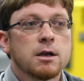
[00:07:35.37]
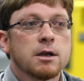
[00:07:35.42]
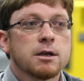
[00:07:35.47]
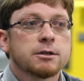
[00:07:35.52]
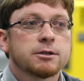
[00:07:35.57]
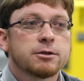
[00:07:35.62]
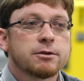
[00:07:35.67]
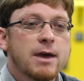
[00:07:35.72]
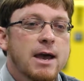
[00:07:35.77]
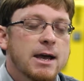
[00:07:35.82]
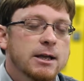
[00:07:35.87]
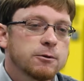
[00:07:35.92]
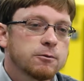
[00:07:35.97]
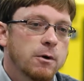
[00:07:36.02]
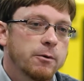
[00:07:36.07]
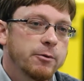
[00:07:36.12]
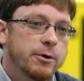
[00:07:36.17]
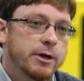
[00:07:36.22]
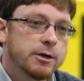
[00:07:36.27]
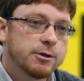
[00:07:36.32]
So that's
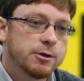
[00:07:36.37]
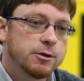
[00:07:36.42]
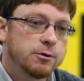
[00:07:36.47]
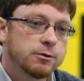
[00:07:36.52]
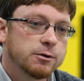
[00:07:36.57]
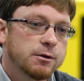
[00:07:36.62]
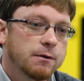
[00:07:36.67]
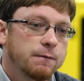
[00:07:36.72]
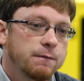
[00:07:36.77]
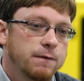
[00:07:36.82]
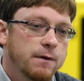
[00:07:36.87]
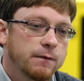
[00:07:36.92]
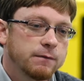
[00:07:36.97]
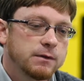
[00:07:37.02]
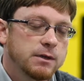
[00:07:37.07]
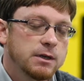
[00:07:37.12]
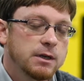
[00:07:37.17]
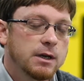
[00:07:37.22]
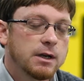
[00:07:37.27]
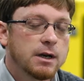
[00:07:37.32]
when we introduced the
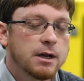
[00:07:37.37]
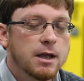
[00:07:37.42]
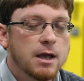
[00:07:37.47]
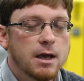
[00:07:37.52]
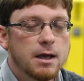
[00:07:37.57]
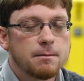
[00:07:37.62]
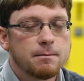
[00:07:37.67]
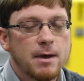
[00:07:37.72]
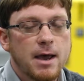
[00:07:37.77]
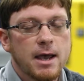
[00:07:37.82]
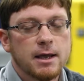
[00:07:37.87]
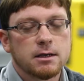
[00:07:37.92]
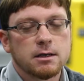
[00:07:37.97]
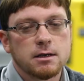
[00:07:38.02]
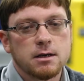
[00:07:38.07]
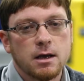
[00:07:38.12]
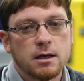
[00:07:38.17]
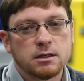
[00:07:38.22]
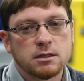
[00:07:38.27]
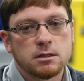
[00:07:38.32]
15, again back to
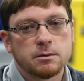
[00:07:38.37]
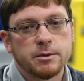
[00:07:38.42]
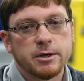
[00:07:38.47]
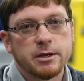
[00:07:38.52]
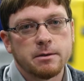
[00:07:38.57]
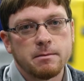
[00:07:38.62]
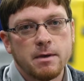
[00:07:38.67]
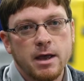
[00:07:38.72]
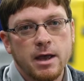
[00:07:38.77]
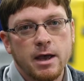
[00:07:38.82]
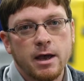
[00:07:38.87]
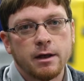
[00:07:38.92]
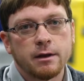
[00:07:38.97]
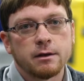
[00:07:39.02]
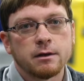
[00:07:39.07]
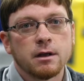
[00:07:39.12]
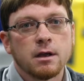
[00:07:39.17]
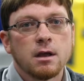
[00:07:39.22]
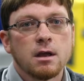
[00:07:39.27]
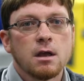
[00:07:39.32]
customer demand.
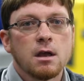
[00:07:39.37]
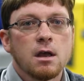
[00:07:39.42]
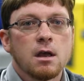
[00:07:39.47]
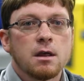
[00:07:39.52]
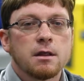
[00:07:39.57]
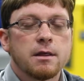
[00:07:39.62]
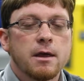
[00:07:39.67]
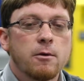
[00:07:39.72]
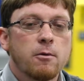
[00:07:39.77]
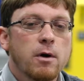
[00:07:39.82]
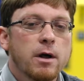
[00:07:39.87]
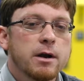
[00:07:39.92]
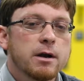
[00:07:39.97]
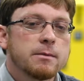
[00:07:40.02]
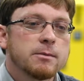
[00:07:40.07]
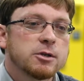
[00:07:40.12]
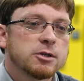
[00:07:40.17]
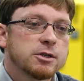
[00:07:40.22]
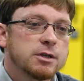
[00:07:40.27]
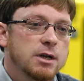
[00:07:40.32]
They wanted a
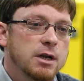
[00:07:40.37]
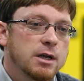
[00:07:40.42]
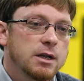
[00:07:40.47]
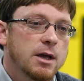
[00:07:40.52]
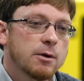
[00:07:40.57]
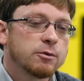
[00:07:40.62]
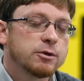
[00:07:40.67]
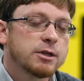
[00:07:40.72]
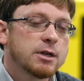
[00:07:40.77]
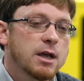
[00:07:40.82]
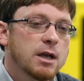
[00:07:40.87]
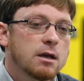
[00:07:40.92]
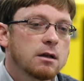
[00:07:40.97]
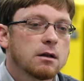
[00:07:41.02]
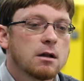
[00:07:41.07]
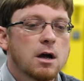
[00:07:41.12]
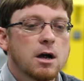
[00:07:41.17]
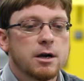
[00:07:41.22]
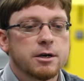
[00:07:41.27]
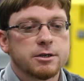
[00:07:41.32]
machine that would take a
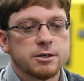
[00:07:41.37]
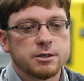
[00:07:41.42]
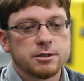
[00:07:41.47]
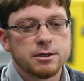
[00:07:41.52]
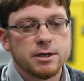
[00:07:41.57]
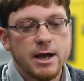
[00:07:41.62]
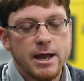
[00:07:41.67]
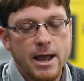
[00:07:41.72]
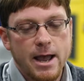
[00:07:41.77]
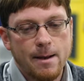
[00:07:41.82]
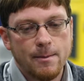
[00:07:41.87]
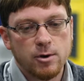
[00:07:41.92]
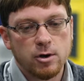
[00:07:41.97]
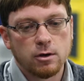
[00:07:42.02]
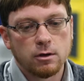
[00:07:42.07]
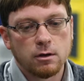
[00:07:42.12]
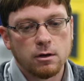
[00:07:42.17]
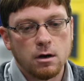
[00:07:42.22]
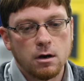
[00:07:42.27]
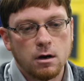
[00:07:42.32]
large
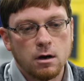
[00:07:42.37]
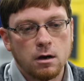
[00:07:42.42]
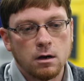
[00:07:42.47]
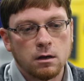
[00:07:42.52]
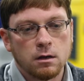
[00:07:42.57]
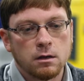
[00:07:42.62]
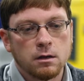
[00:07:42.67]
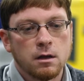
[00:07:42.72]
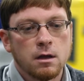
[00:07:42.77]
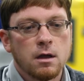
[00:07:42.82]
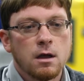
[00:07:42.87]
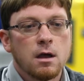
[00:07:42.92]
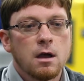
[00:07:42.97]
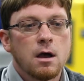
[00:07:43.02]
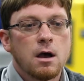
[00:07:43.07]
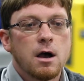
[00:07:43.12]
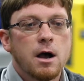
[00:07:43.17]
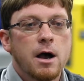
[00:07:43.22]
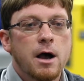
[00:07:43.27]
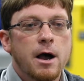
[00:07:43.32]
diameter log
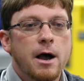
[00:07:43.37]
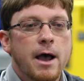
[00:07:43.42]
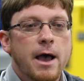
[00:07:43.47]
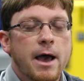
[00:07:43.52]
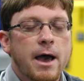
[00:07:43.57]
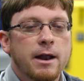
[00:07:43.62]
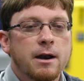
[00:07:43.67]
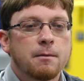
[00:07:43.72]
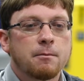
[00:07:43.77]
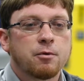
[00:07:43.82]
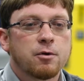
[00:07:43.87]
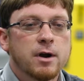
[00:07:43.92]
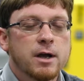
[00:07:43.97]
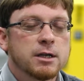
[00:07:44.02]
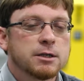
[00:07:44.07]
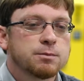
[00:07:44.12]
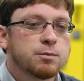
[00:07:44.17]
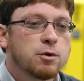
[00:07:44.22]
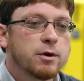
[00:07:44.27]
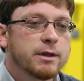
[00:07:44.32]
at a
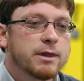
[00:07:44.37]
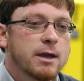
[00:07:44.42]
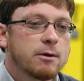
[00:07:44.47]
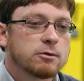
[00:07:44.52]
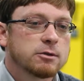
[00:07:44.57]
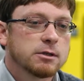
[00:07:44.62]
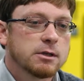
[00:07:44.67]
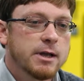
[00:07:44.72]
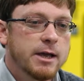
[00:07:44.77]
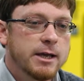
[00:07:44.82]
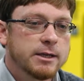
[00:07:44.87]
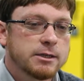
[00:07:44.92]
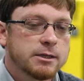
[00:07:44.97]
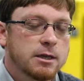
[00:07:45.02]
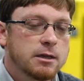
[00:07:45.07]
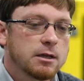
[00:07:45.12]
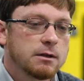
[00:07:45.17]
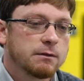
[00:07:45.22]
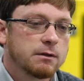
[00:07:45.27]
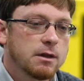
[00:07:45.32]
price point that was less
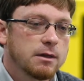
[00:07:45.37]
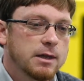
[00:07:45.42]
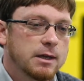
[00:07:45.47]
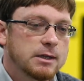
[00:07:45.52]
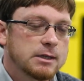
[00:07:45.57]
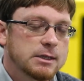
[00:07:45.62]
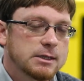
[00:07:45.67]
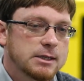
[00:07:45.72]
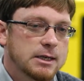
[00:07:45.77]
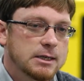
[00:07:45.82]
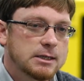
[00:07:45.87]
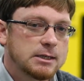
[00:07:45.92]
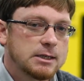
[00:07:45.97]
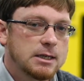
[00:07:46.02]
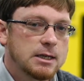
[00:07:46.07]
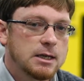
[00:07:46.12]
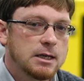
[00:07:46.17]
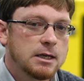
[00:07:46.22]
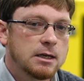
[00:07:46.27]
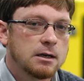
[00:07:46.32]
than the
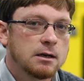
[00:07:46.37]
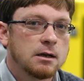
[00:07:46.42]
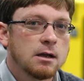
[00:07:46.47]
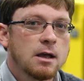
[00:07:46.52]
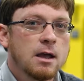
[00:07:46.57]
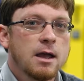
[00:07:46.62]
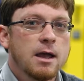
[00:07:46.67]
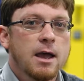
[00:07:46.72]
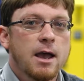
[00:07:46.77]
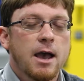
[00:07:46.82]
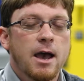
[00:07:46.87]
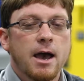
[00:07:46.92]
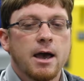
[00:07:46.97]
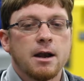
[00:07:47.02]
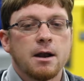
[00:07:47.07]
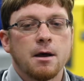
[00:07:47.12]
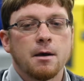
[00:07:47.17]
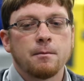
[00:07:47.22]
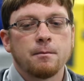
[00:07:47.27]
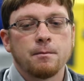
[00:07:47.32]
16 at
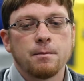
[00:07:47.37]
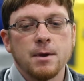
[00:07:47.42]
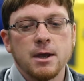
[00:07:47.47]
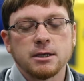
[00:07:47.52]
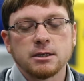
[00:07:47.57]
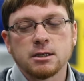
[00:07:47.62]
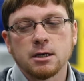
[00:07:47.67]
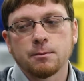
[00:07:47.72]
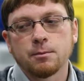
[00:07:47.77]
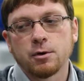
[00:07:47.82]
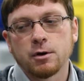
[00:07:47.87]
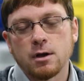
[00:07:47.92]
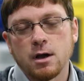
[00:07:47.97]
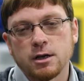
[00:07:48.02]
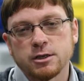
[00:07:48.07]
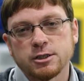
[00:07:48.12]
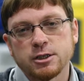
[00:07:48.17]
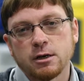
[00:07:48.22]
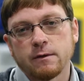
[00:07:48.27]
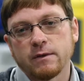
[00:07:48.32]
a basic
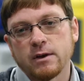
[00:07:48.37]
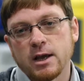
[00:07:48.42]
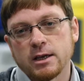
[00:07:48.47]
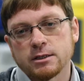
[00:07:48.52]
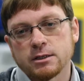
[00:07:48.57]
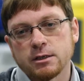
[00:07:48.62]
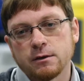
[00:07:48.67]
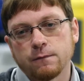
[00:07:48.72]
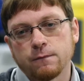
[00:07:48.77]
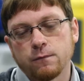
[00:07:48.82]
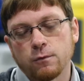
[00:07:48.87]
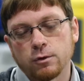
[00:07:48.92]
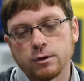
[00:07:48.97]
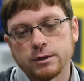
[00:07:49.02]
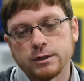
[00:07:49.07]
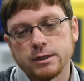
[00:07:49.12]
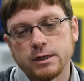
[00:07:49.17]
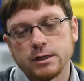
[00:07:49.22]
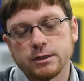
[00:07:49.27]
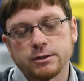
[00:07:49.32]
production of an
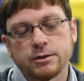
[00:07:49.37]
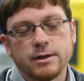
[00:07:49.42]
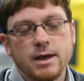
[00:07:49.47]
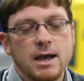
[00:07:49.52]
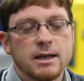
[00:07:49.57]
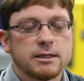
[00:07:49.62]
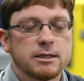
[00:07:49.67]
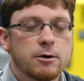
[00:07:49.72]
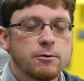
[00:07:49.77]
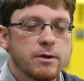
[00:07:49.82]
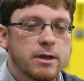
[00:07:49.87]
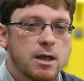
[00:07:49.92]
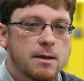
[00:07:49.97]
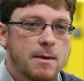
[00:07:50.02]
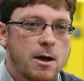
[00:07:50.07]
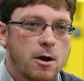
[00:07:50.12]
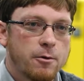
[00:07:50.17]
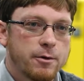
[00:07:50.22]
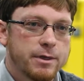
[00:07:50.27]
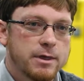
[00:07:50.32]
SC14. So that's how we came
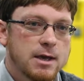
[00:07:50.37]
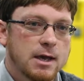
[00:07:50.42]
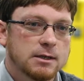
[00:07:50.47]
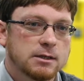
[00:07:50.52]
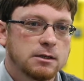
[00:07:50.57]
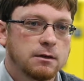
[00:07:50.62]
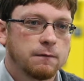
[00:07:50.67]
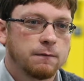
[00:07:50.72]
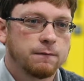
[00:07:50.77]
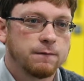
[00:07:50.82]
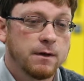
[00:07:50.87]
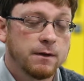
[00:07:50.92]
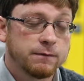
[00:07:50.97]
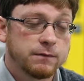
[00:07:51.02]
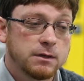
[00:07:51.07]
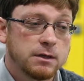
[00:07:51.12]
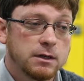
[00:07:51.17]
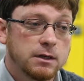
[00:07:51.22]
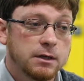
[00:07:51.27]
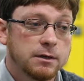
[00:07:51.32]
out with the
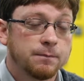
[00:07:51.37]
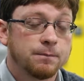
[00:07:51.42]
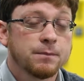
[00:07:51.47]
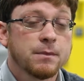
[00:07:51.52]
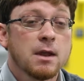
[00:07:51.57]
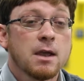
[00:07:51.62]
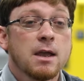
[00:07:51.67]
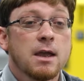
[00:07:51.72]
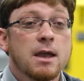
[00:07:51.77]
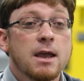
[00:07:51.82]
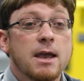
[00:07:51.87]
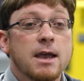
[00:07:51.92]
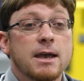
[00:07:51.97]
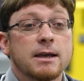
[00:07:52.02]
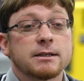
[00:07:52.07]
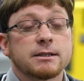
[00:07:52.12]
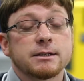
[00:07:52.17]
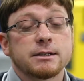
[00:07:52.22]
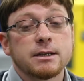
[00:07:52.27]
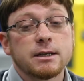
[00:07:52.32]
SC15,
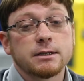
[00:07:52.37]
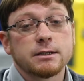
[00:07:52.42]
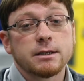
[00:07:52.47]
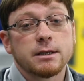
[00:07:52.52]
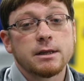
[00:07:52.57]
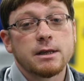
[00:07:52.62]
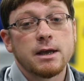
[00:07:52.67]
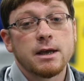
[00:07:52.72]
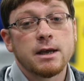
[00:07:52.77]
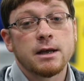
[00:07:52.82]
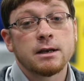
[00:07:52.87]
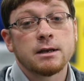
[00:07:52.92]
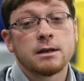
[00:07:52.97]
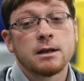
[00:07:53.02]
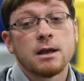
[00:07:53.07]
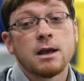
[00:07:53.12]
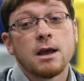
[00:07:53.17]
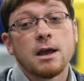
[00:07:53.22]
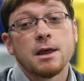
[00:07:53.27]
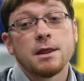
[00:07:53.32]
and since then
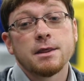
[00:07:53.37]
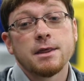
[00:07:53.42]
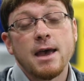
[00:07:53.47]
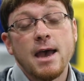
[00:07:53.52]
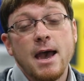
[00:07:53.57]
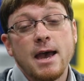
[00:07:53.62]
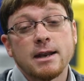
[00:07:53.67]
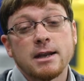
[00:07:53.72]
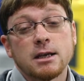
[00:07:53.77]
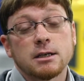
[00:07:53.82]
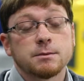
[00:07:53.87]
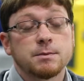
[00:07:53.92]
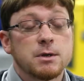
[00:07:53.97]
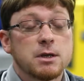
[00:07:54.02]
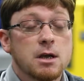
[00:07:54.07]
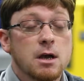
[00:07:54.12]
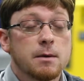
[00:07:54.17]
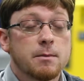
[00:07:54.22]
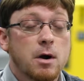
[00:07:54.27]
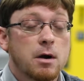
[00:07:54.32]
that has
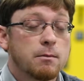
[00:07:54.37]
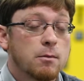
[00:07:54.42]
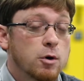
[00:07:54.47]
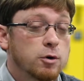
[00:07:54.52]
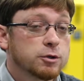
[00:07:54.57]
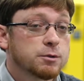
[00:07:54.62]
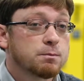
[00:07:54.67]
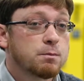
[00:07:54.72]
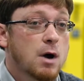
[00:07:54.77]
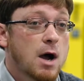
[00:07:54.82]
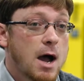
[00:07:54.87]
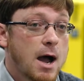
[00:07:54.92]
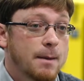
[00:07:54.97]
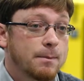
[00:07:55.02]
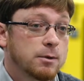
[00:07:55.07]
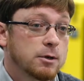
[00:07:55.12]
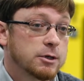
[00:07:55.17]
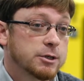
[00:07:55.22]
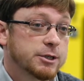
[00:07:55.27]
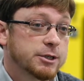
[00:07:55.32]
become our most
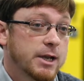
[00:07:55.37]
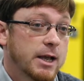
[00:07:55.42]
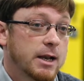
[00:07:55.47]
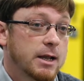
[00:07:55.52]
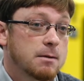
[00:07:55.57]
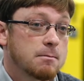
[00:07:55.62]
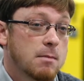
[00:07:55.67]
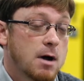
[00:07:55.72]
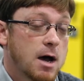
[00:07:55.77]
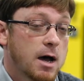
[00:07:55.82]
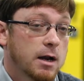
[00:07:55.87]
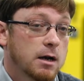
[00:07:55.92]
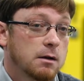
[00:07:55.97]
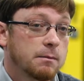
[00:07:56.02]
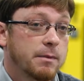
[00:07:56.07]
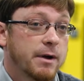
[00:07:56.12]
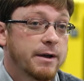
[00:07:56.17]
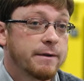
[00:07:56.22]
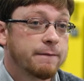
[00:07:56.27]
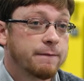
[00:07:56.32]
popular selling model
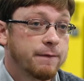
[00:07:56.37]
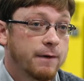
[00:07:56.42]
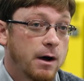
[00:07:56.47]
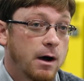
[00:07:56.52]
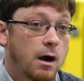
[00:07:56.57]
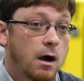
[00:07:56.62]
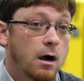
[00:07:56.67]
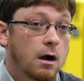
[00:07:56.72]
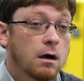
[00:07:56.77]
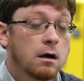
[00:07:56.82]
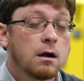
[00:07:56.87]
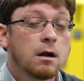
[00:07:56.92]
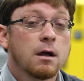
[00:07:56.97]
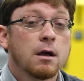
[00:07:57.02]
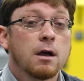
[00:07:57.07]
by far.